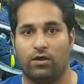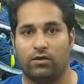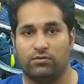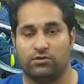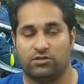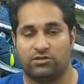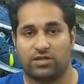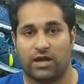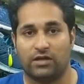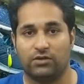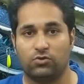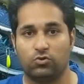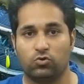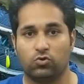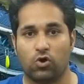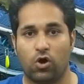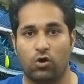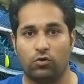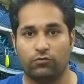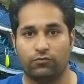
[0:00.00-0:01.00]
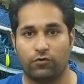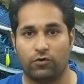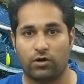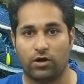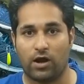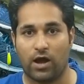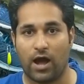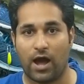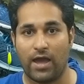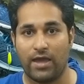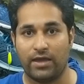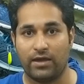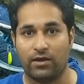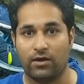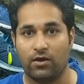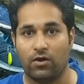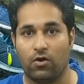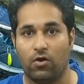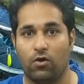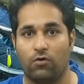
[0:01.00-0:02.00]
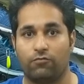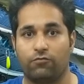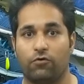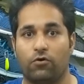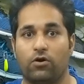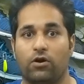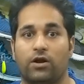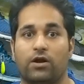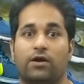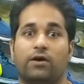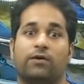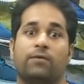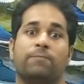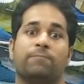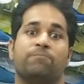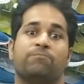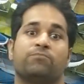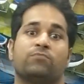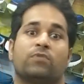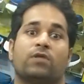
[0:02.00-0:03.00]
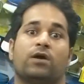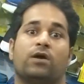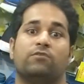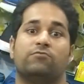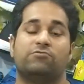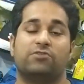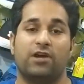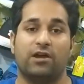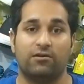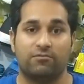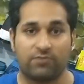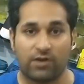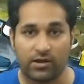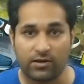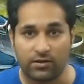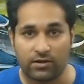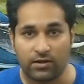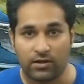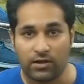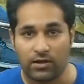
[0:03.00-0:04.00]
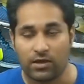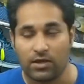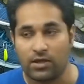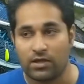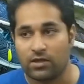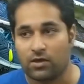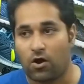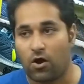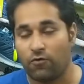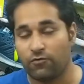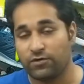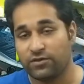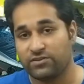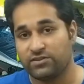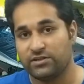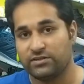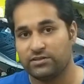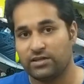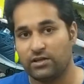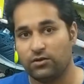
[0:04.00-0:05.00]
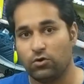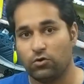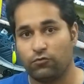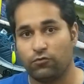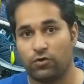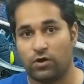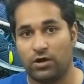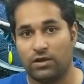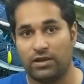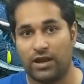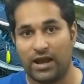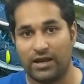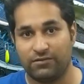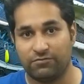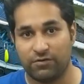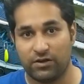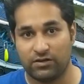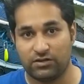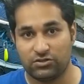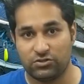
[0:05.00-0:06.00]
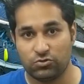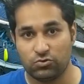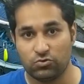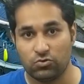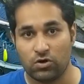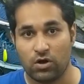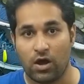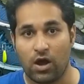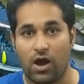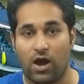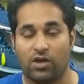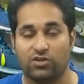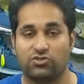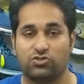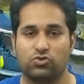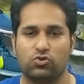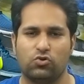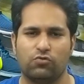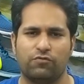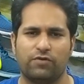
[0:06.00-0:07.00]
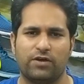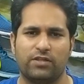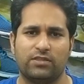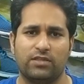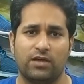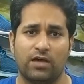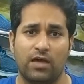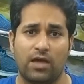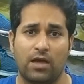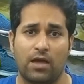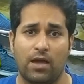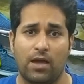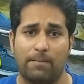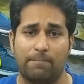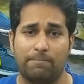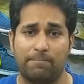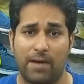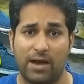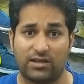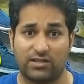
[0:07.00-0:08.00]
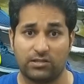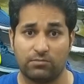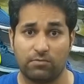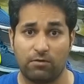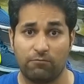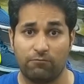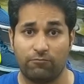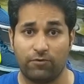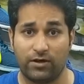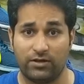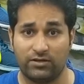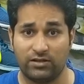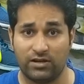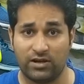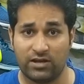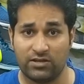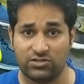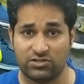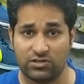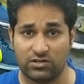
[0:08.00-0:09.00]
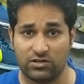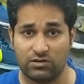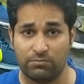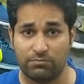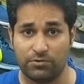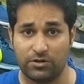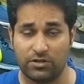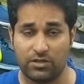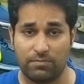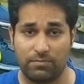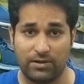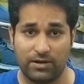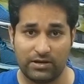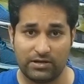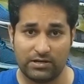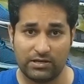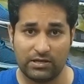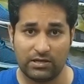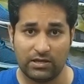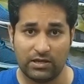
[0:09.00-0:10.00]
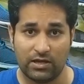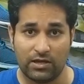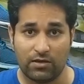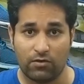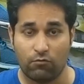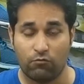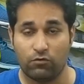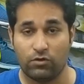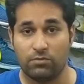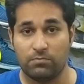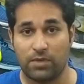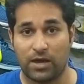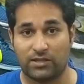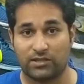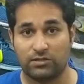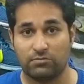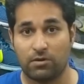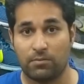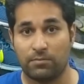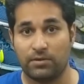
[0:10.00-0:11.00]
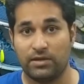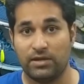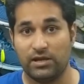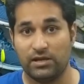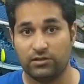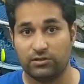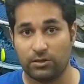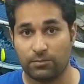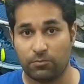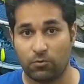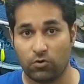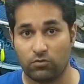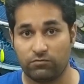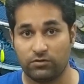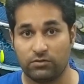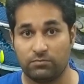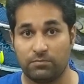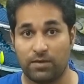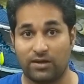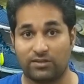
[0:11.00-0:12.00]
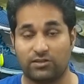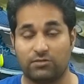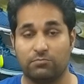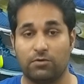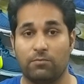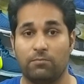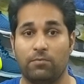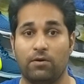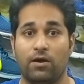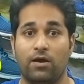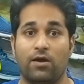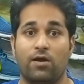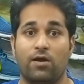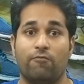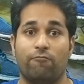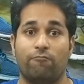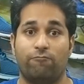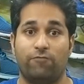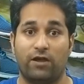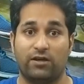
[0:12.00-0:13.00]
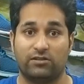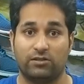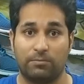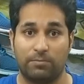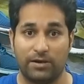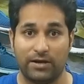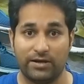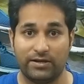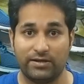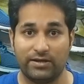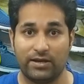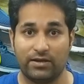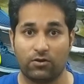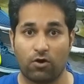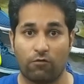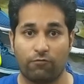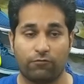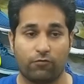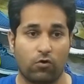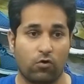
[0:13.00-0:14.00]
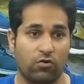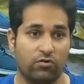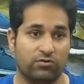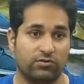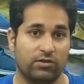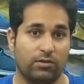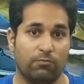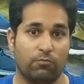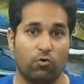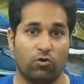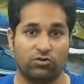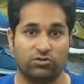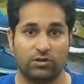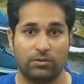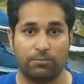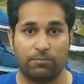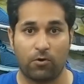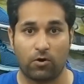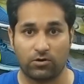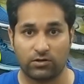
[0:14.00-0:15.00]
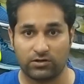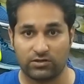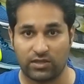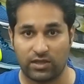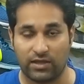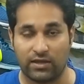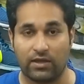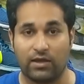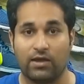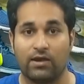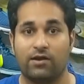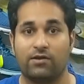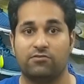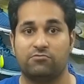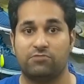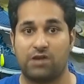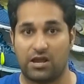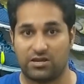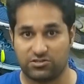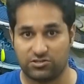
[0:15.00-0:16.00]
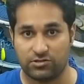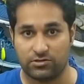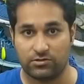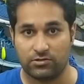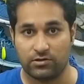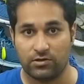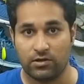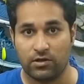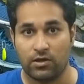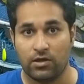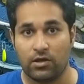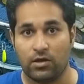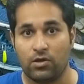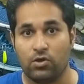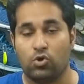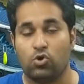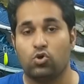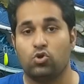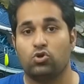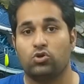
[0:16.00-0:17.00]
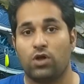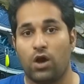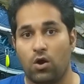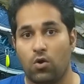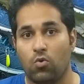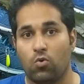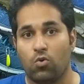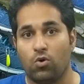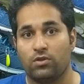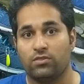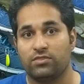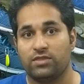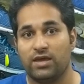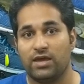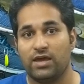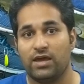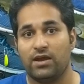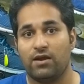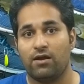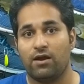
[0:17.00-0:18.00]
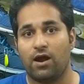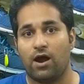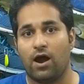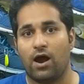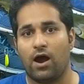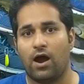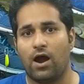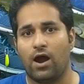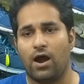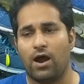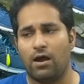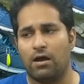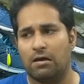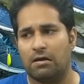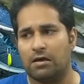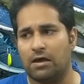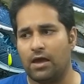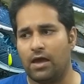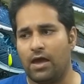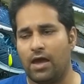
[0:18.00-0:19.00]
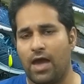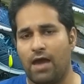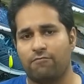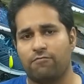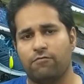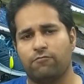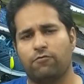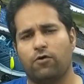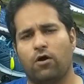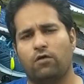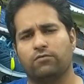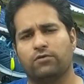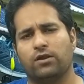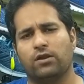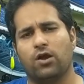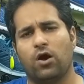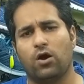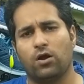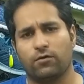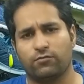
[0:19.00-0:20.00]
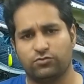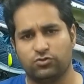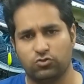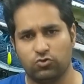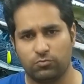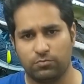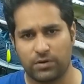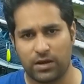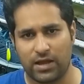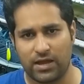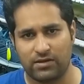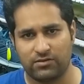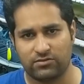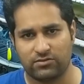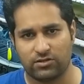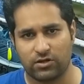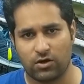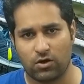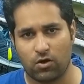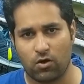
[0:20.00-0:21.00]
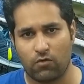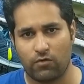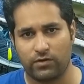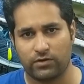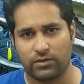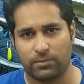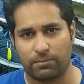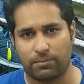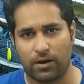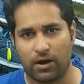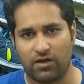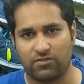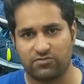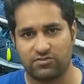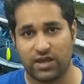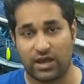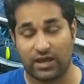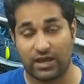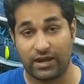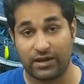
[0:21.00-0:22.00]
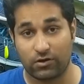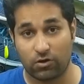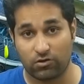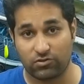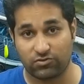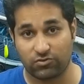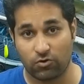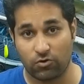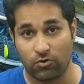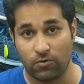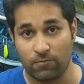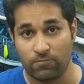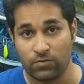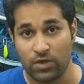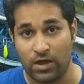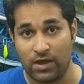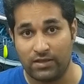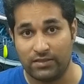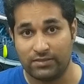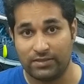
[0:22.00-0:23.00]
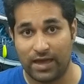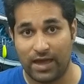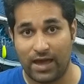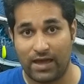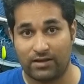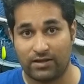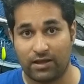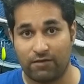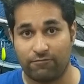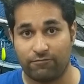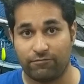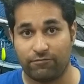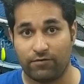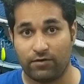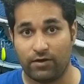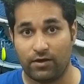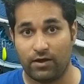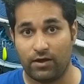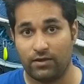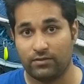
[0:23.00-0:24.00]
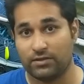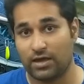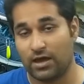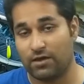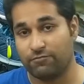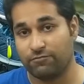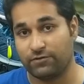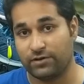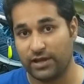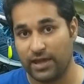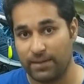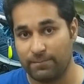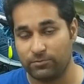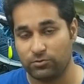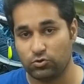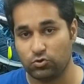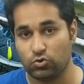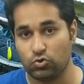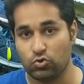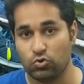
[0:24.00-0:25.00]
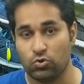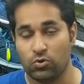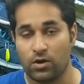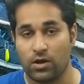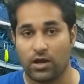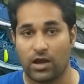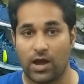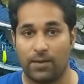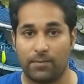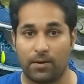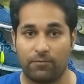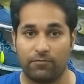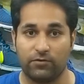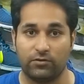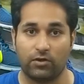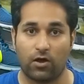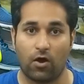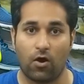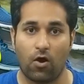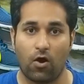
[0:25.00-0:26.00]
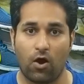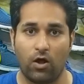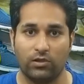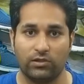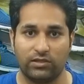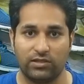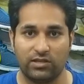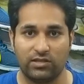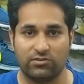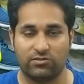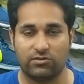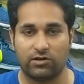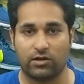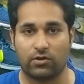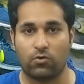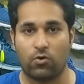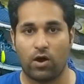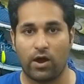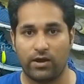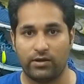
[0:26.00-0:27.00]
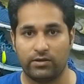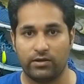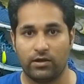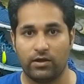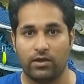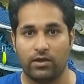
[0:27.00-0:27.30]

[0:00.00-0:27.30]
decide to go out for a hike or for a trail run? Obviously, they look for a lightweight shoe, a shoe with maximum ventilation, breathability, with maximum heel support, with maximum flexibility, and of course, the most important thing, traction. Now, there have evolved a lot of shoe brands over the past decade or so that have claimed to come up with all these required